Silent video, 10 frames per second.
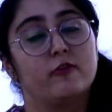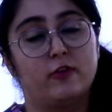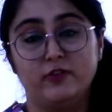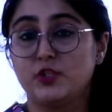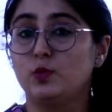
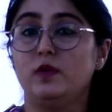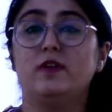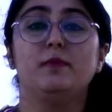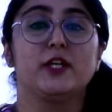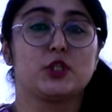for which we
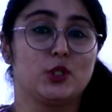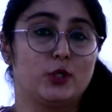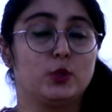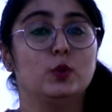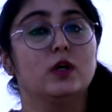will make
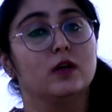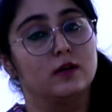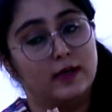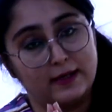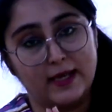sure to
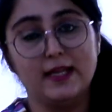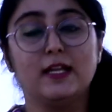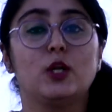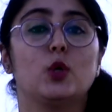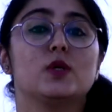again
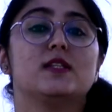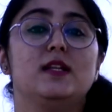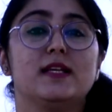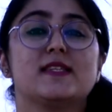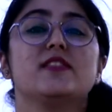enclose the
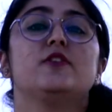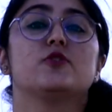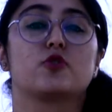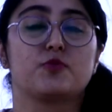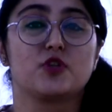links in the
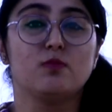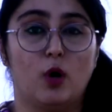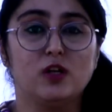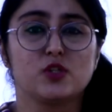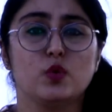description
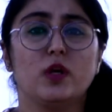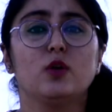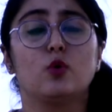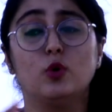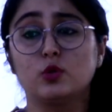box. You
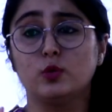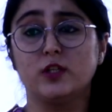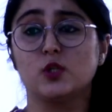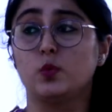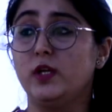can go through
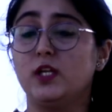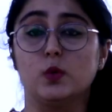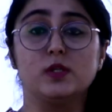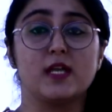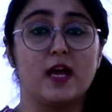these
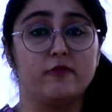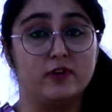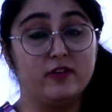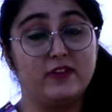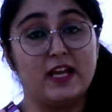videos
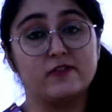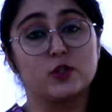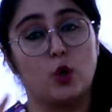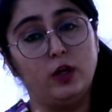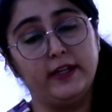where we have
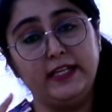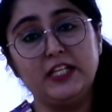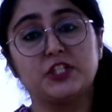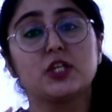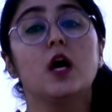solved
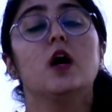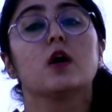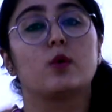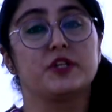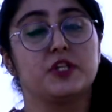each
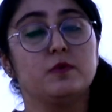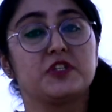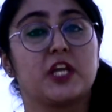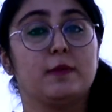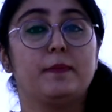question
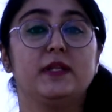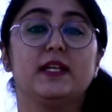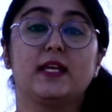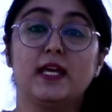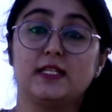which came up in
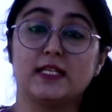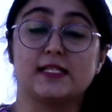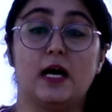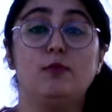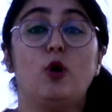the GATE
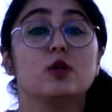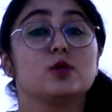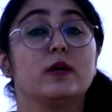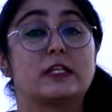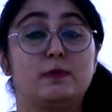exam,
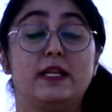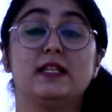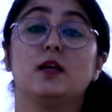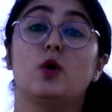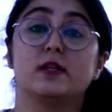also
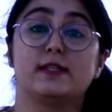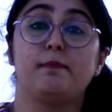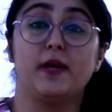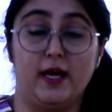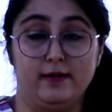explaining the
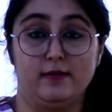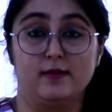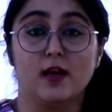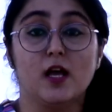concept behind it.